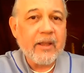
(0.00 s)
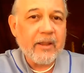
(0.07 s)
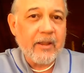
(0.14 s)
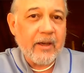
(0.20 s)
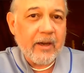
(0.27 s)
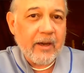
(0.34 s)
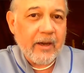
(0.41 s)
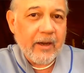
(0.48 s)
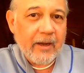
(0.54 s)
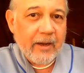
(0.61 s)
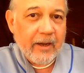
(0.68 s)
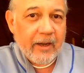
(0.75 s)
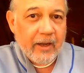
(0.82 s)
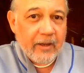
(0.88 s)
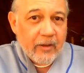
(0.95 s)

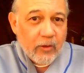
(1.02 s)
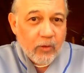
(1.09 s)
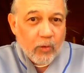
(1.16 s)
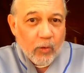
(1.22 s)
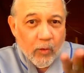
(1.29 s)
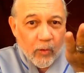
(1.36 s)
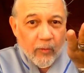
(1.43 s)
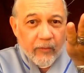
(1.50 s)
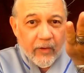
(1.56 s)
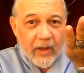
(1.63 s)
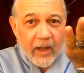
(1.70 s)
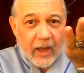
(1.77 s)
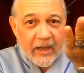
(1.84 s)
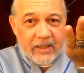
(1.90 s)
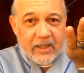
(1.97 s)
the new
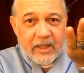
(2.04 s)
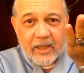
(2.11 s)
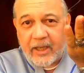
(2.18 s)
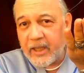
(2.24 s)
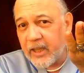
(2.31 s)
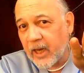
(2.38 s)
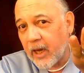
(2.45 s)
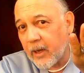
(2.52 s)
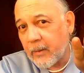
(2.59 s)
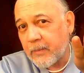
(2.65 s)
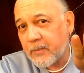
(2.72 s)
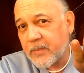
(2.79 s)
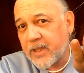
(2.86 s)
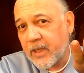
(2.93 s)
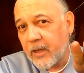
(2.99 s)
velocity, the
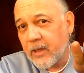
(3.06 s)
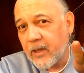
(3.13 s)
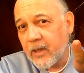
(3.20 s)
upped,